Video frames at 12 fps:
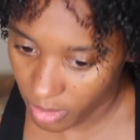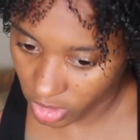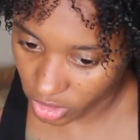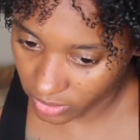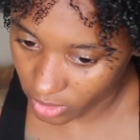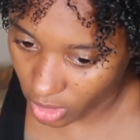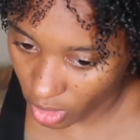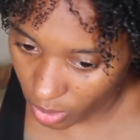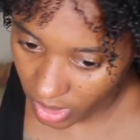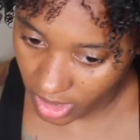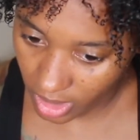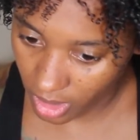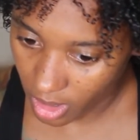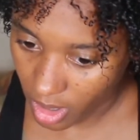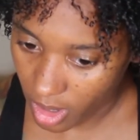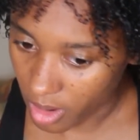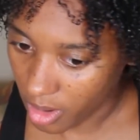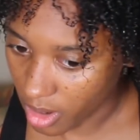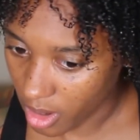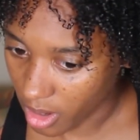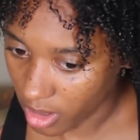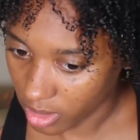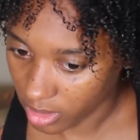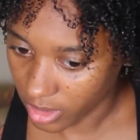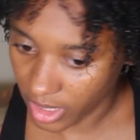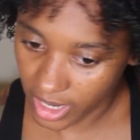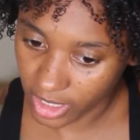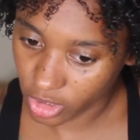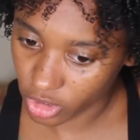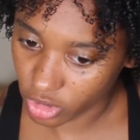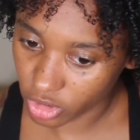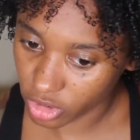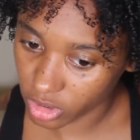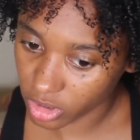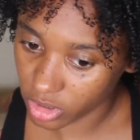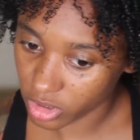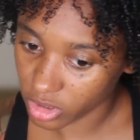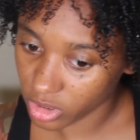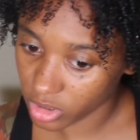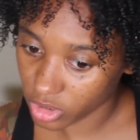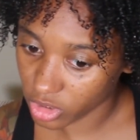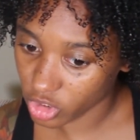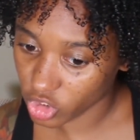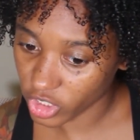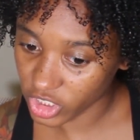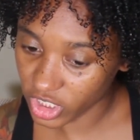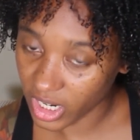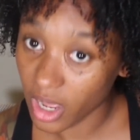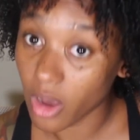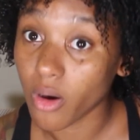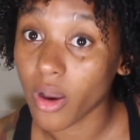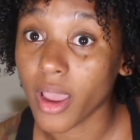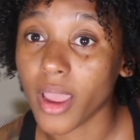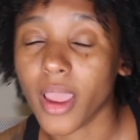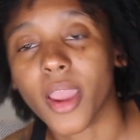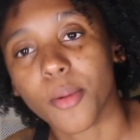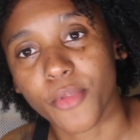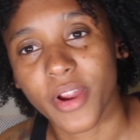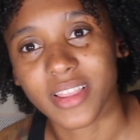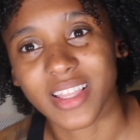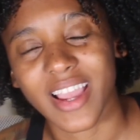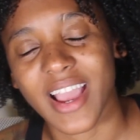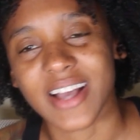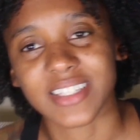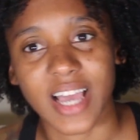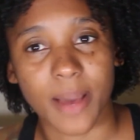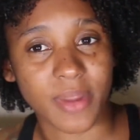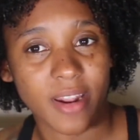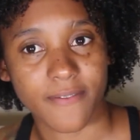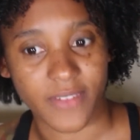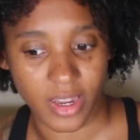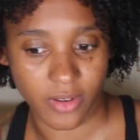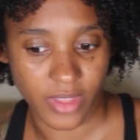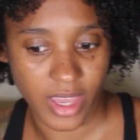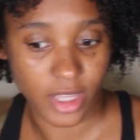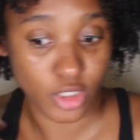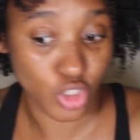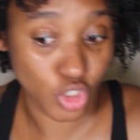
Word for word: But you have to go in and like stretch it out and break the cast. I'm not a fan of that.